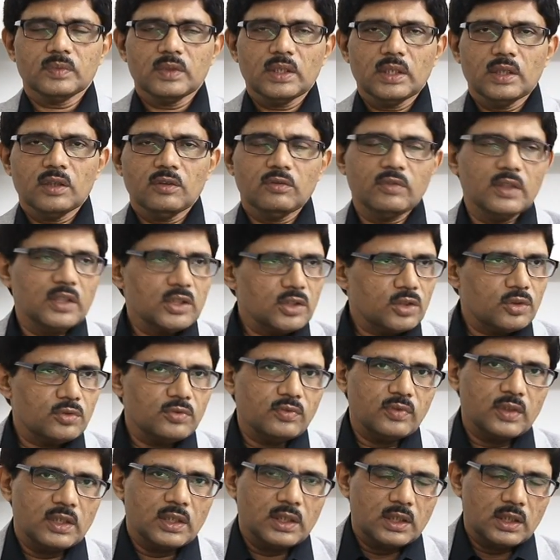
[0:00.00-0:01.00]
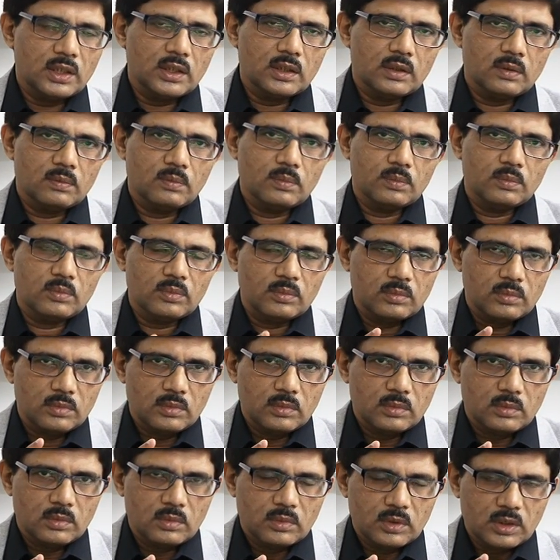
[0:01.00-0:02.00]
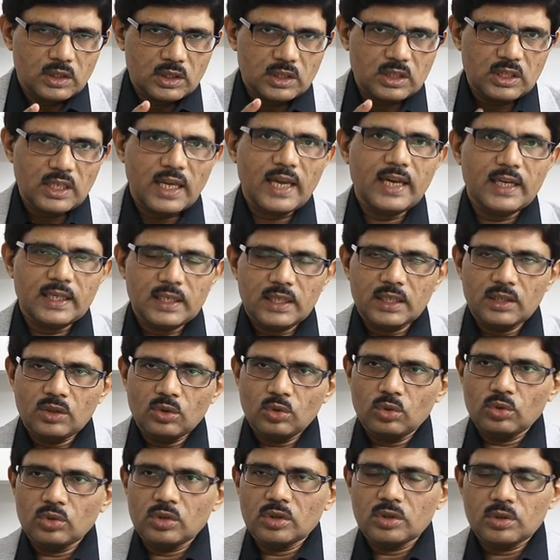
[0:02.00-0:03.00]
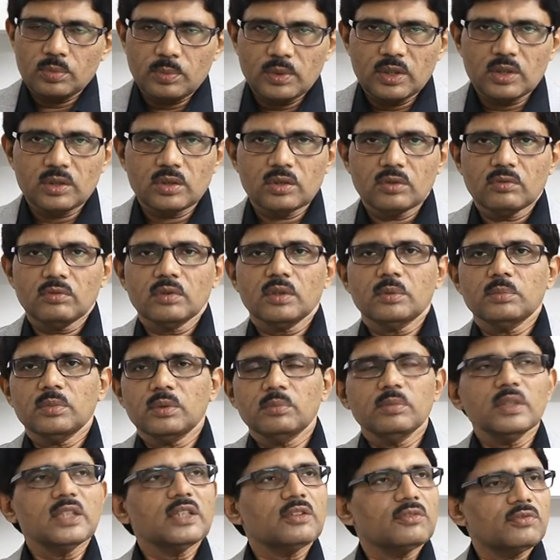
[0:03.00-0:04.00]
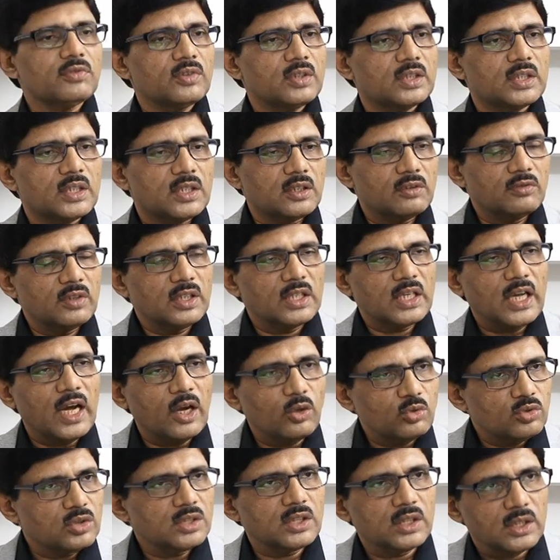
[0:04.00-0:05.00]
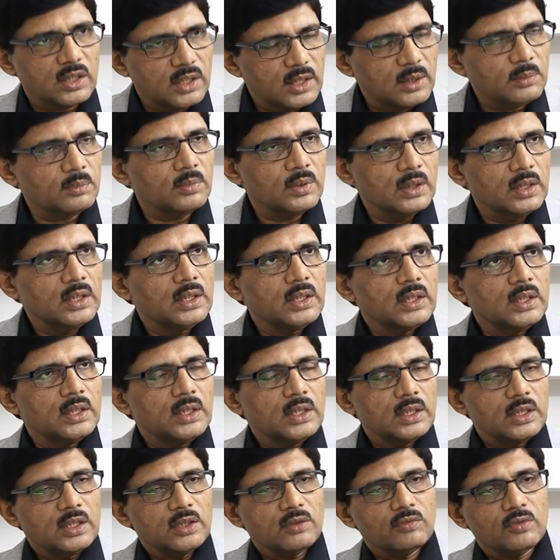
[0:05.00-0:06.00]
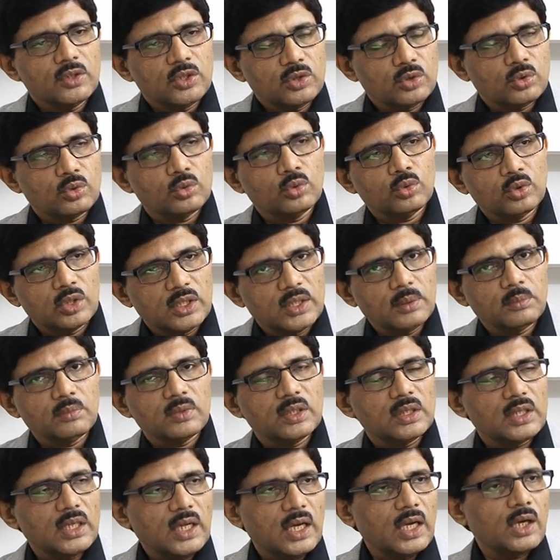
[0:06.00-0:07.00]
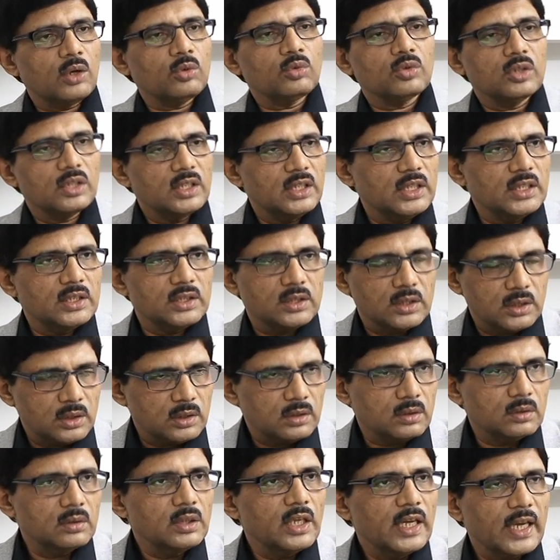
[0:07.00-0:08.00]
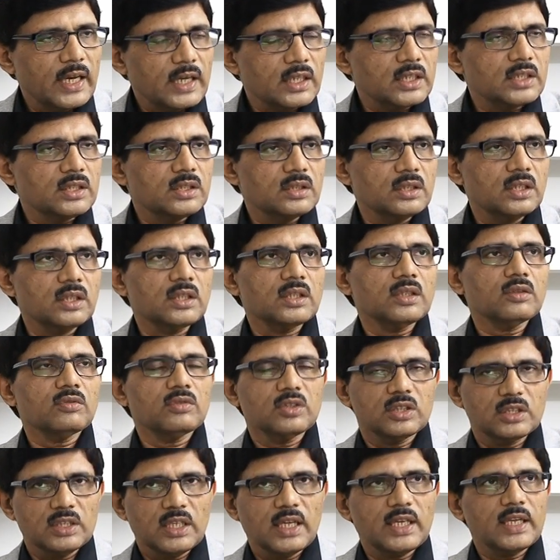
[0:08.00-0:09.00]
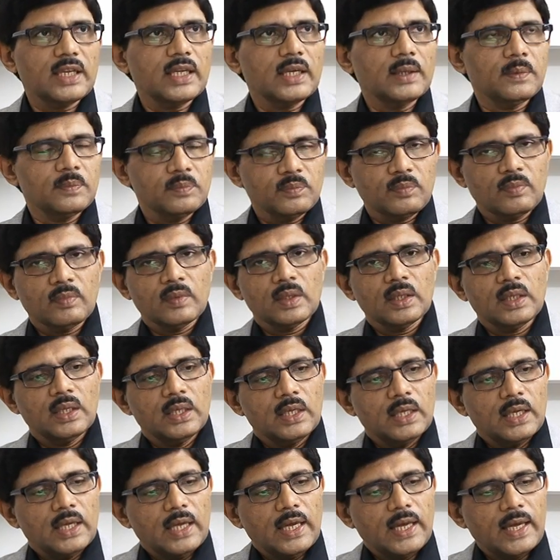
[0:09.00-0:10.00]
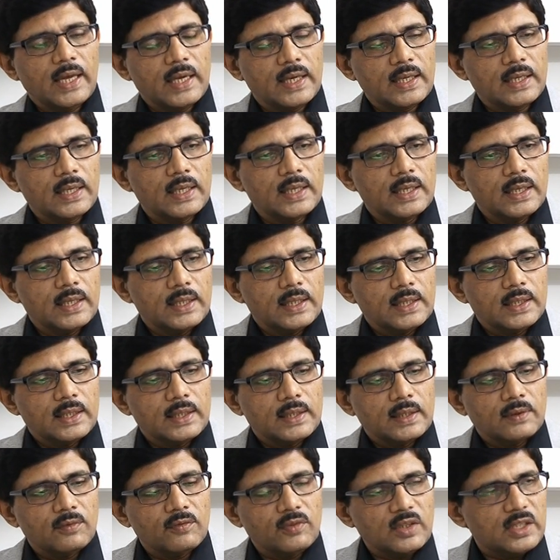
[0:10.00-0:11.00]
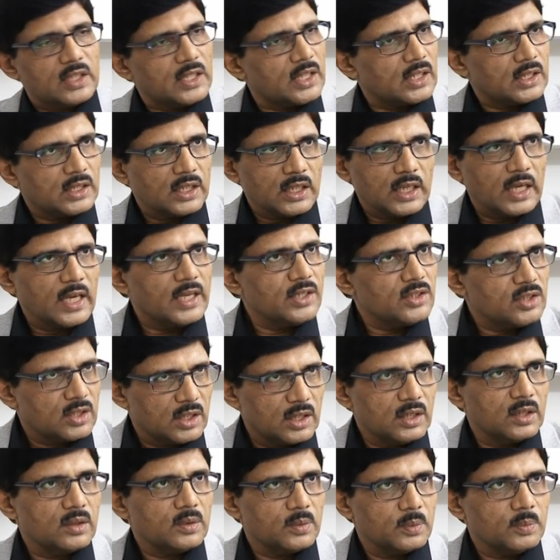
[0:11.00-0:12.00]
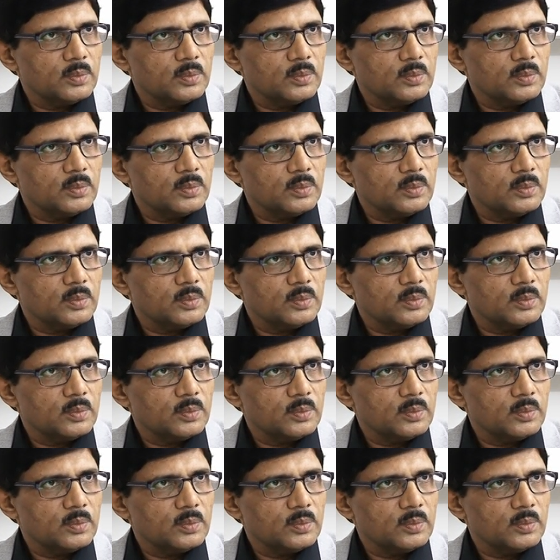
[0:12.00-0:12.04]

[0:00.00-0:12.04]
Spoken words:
Once we decide that no, this patient will be benefited, we counsel them, we show them that how the laser acts in the vagina, and we take the consent.